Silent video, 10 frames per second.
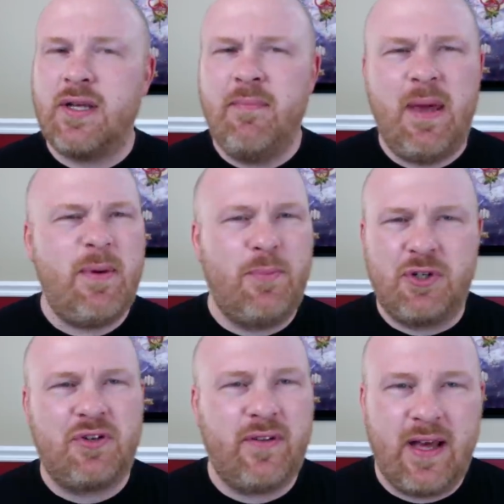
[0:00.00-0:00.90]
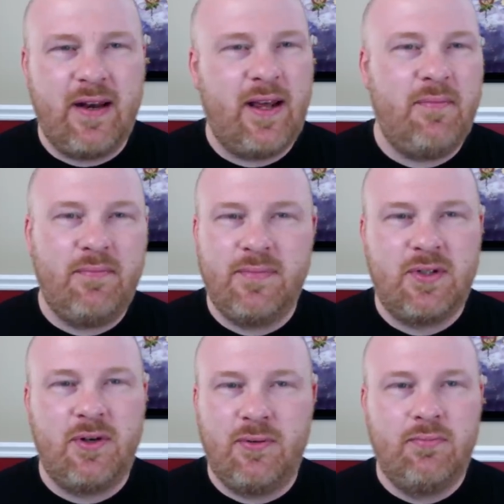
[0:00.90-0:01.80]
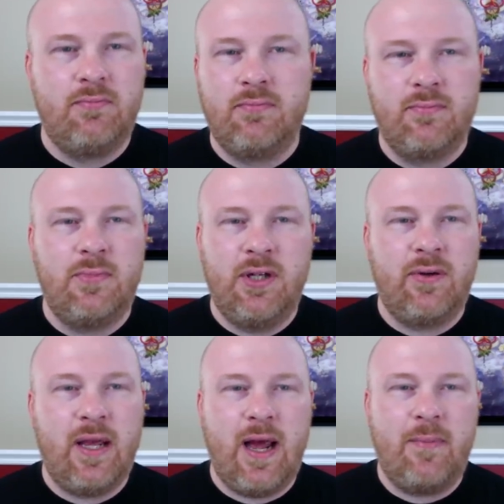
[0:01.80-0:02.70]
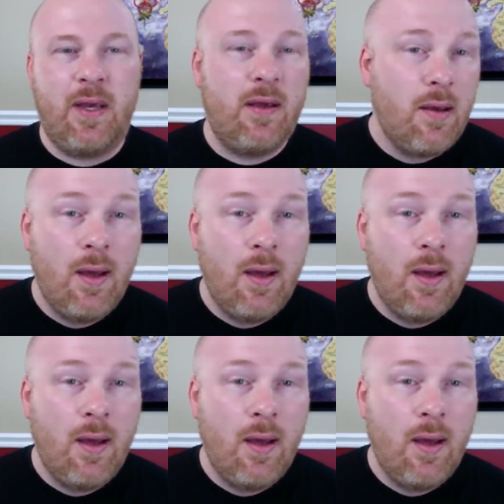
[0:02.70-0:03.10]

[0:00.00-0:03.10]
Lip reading: I may be butchering that name, so, you know, get at me.